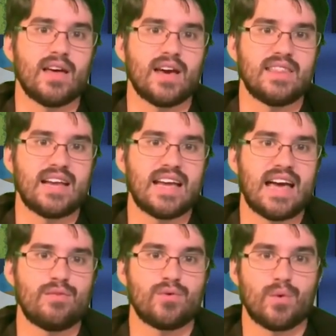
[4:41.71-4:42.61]
And then I
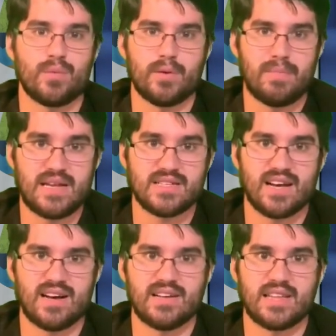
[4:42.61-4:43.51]
have the
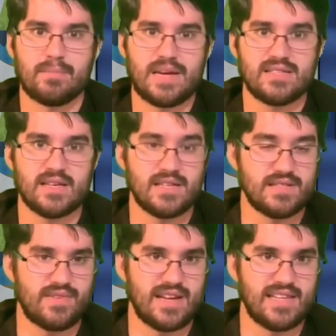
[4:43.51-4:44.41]
pentagon at the base I need to
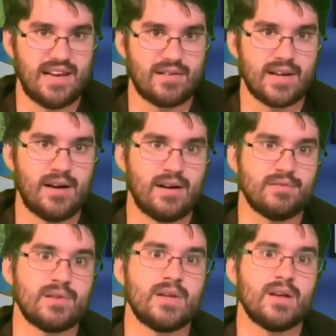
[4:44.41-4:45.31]
find the area of,
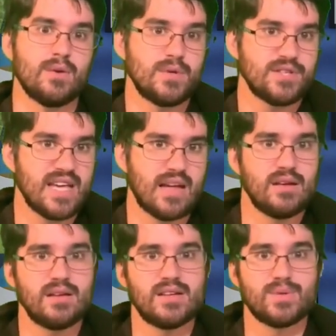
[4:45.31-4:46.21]
which again
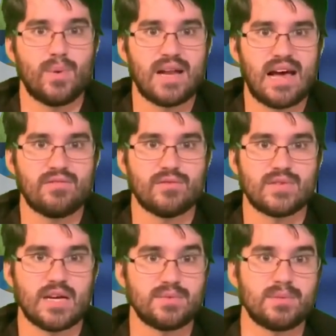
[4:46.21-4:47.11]
is 1/2
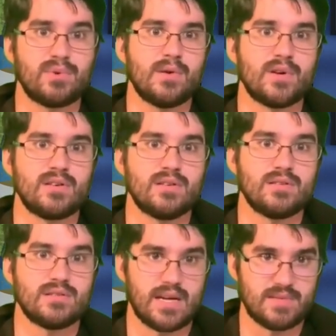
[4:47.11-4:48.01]
times the perimeter
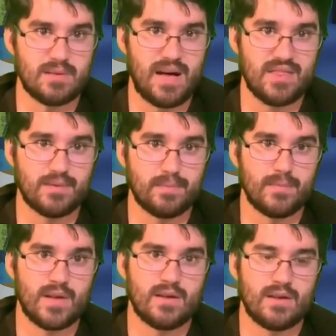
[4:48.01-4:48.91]
times the apothem.
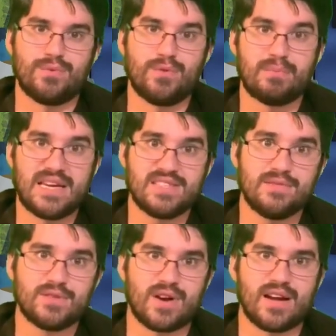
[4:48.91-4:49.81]
The base of
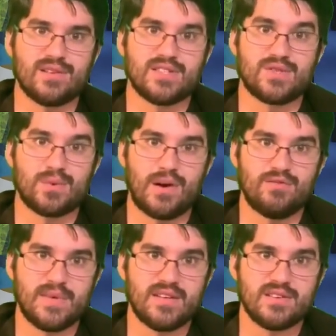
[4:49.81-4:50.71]
the triangle is 12
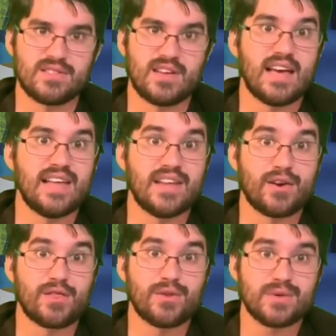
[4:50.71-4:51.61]
meters, and they are
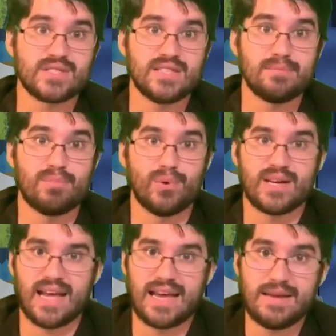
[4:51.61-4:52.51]

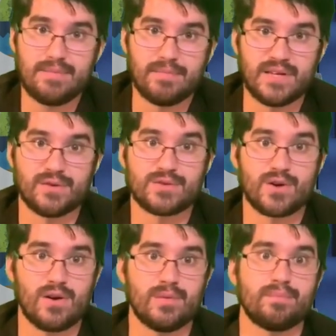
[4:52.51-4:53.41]
13.8 meters
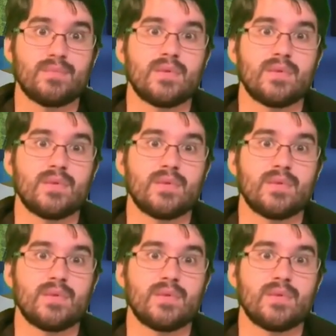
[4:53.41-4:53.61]
tall.